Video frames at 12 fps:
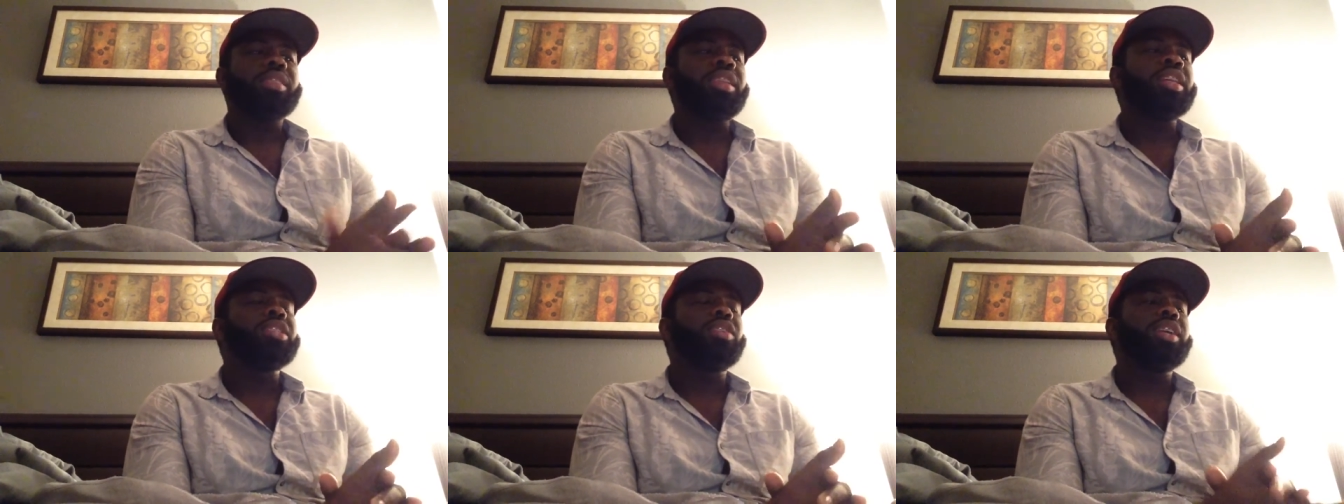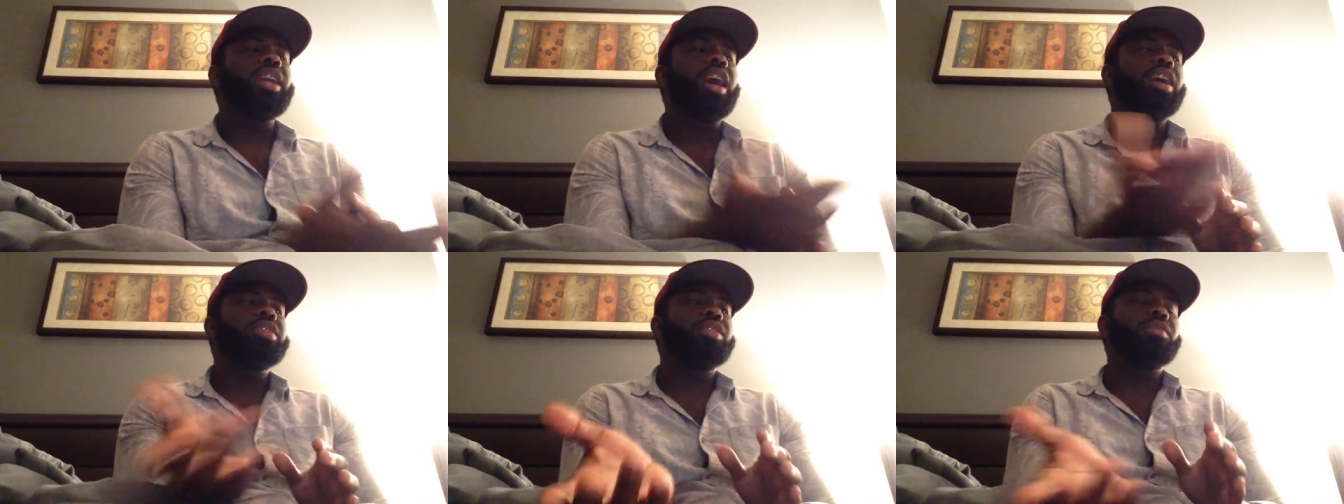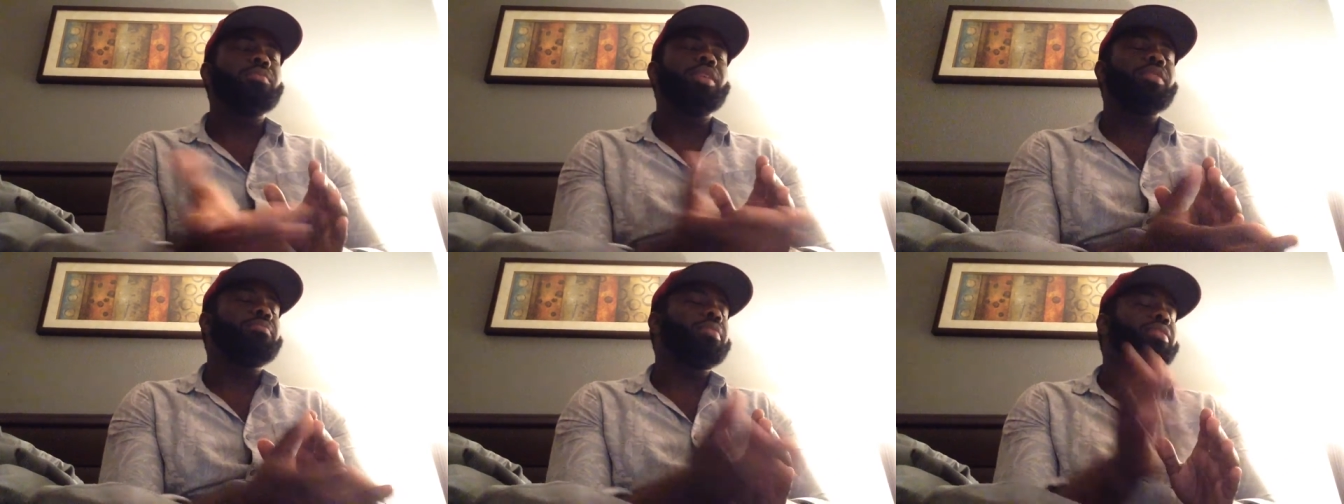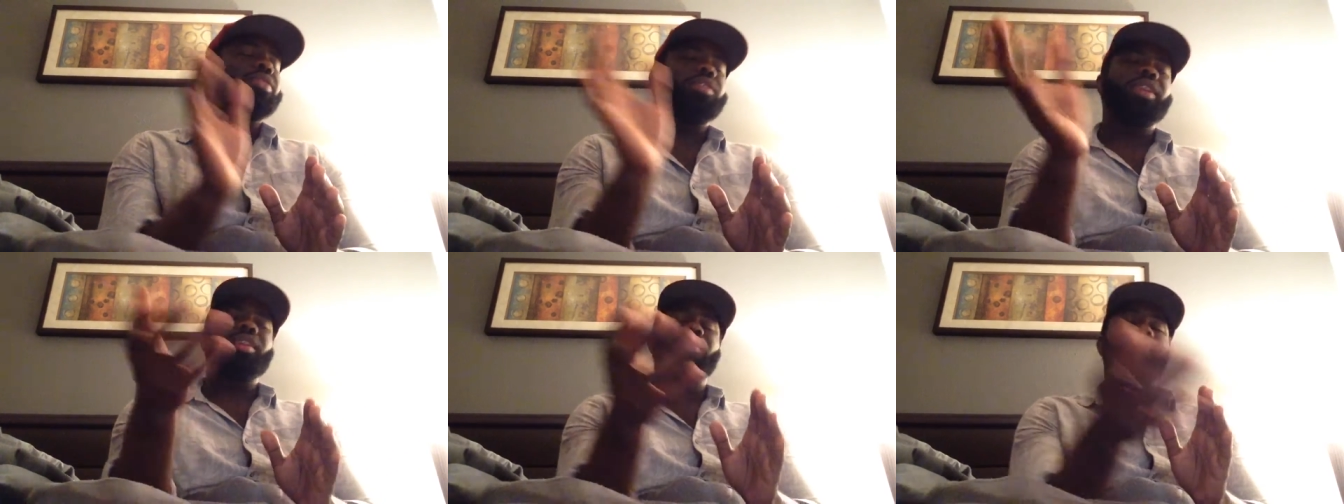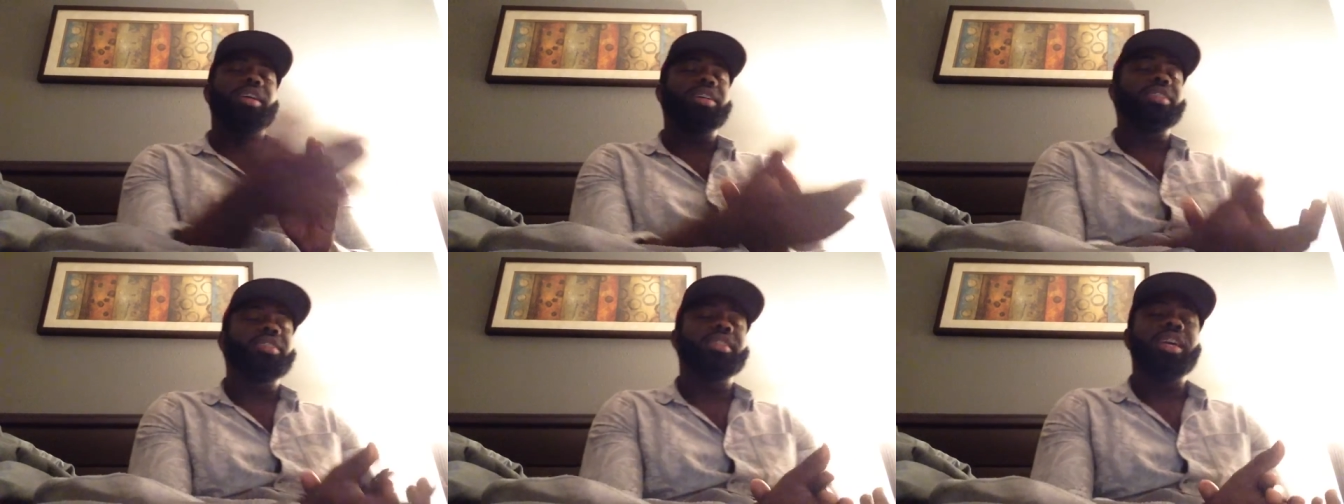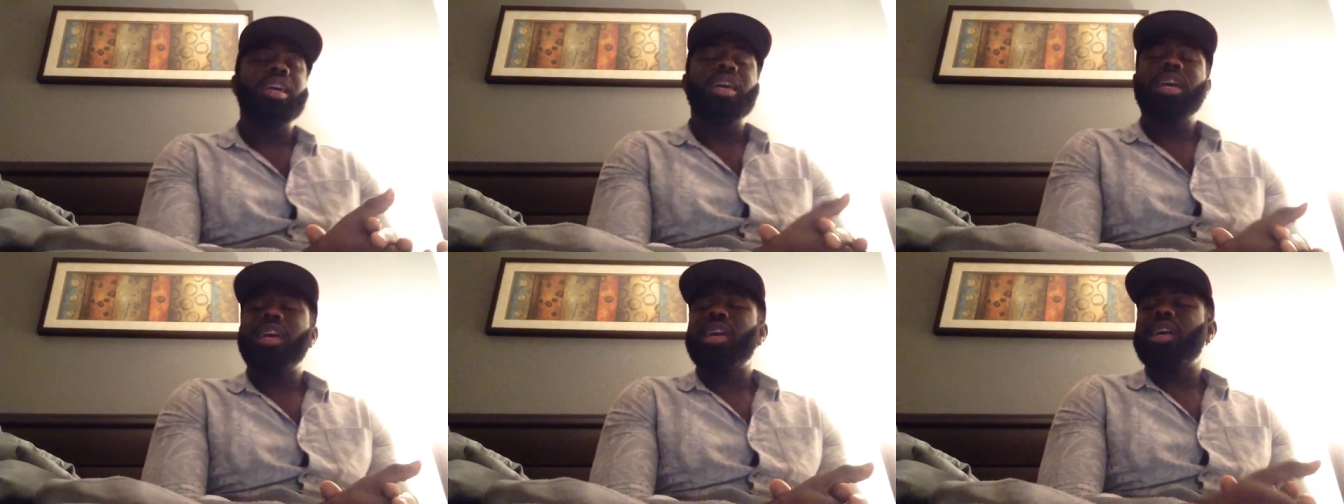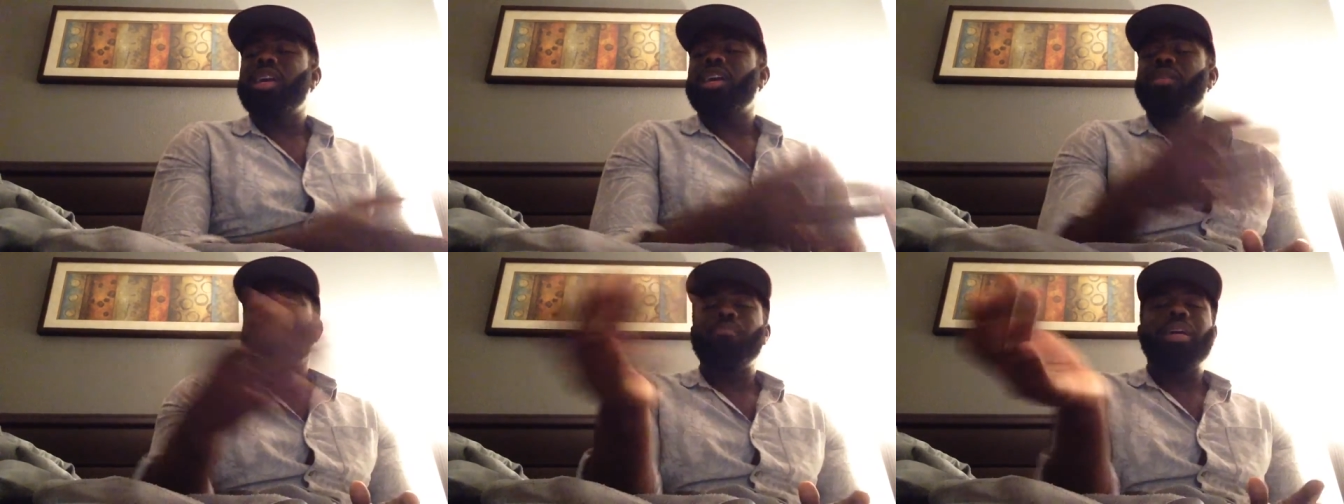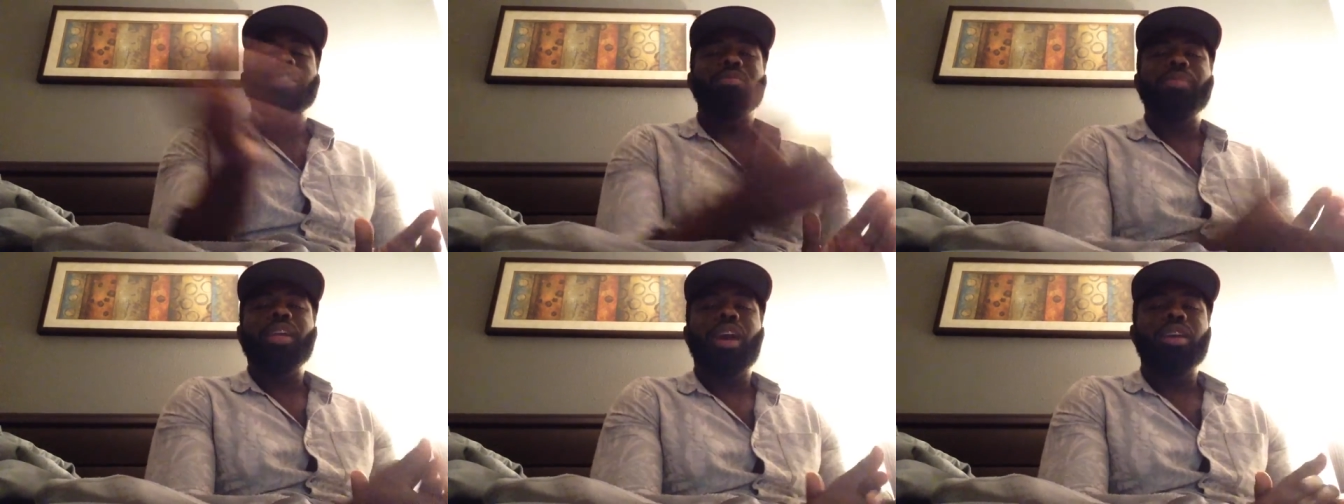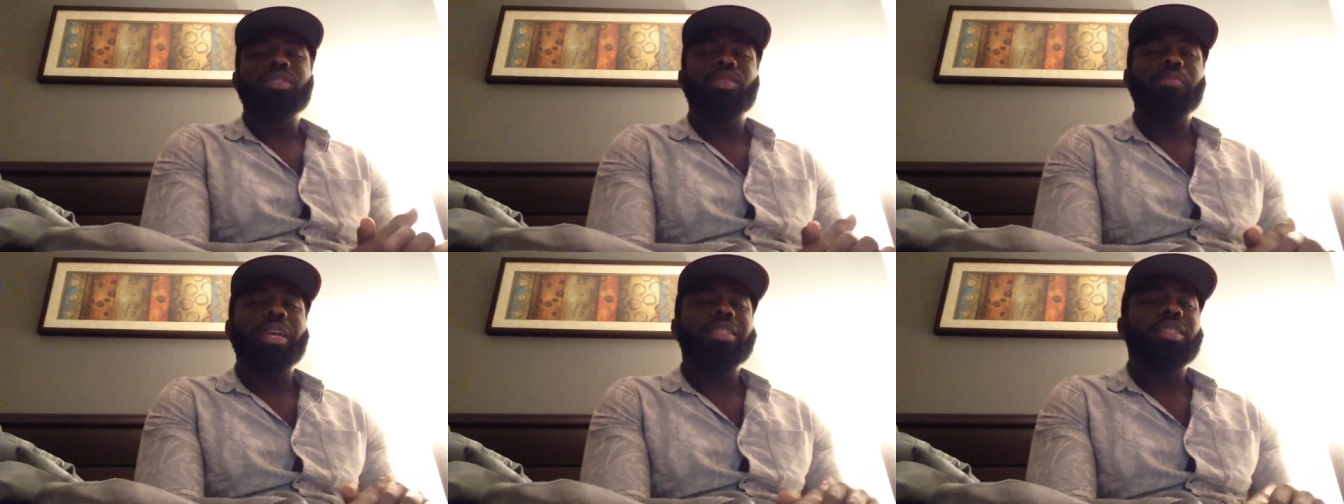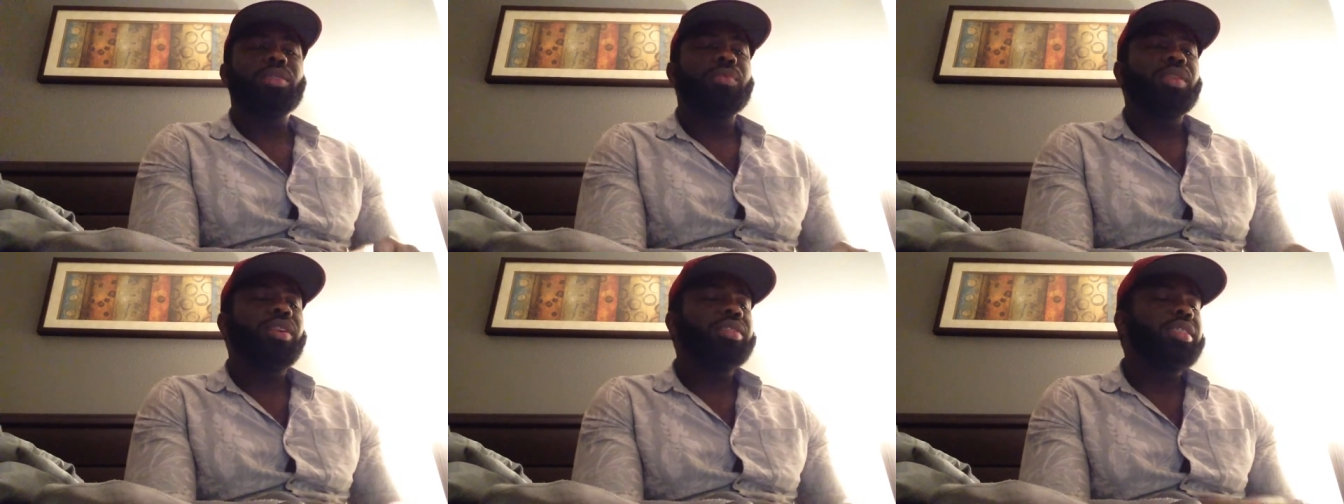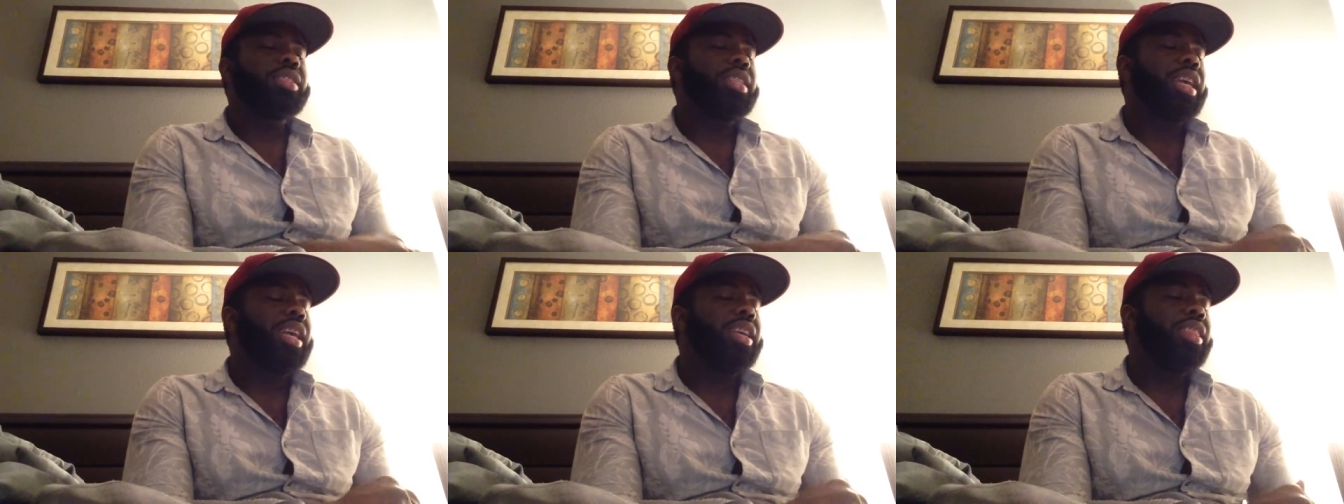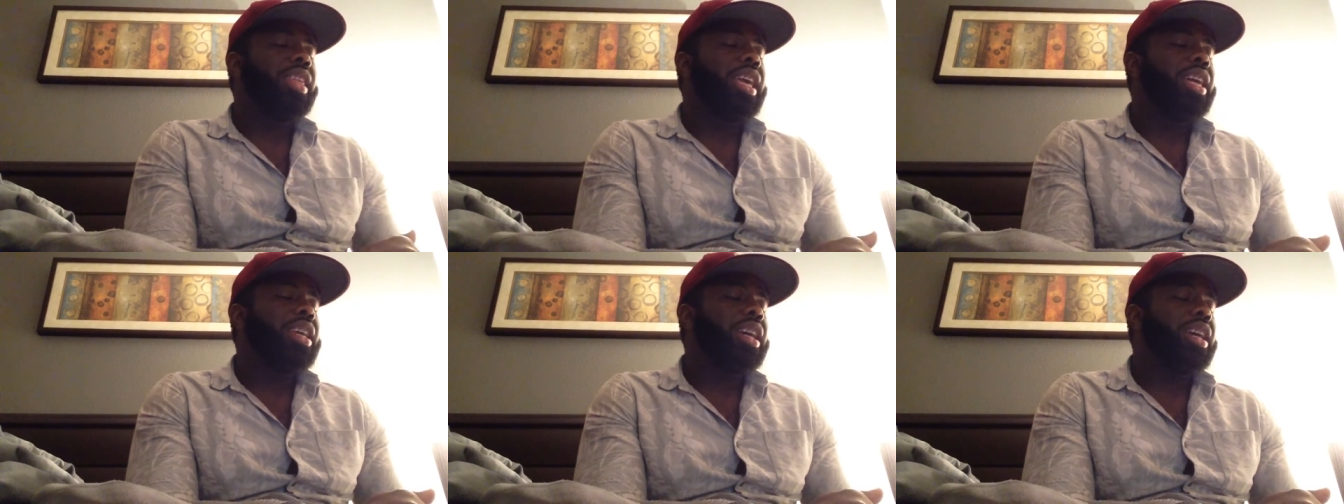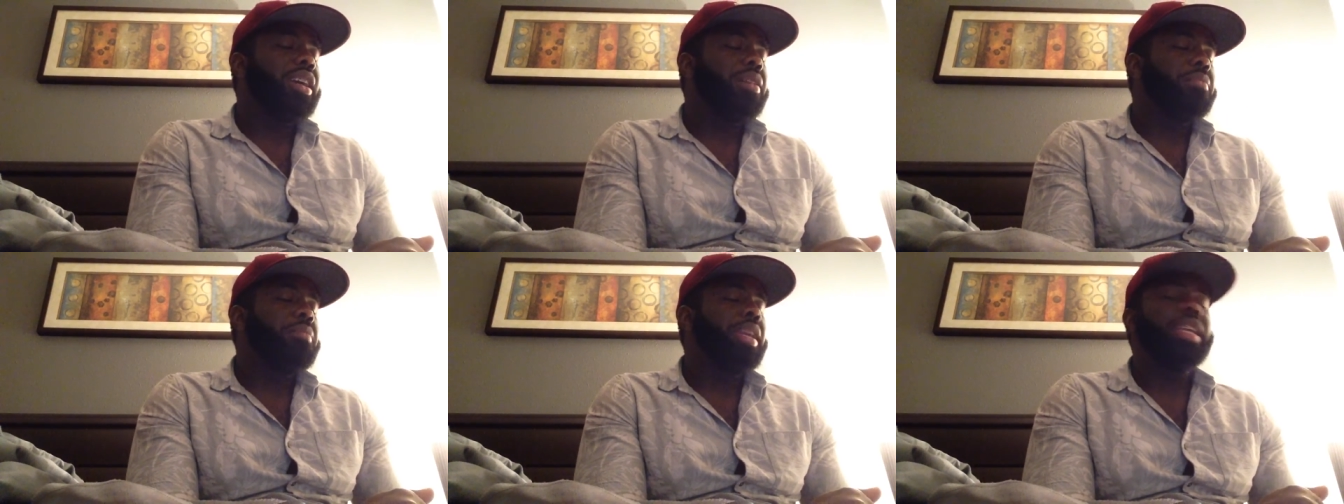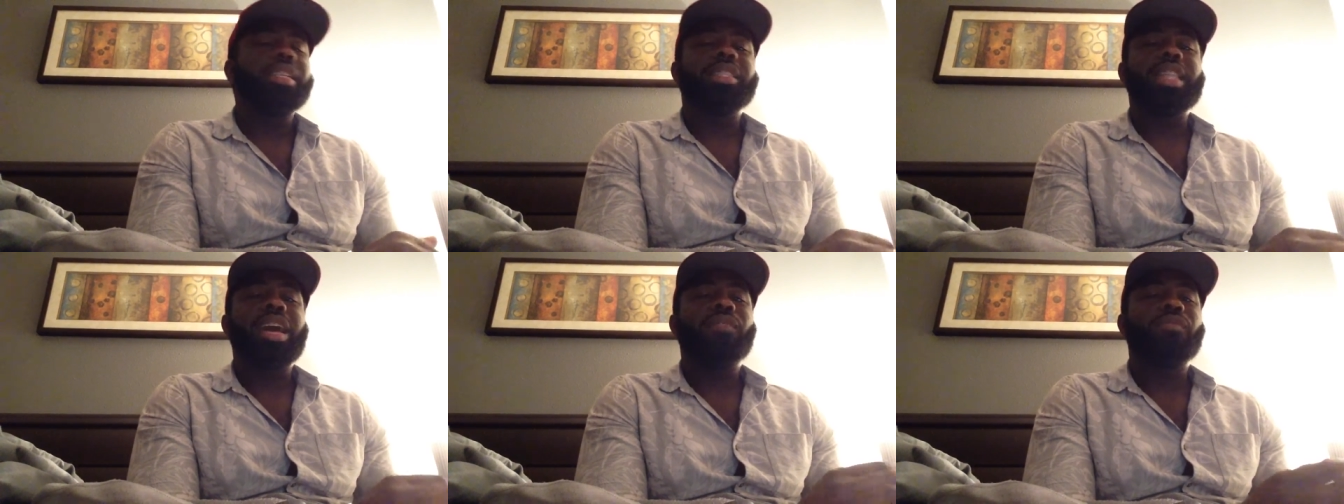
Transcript: So he also, but so anyways, Master P also basically went on to say that um, he's not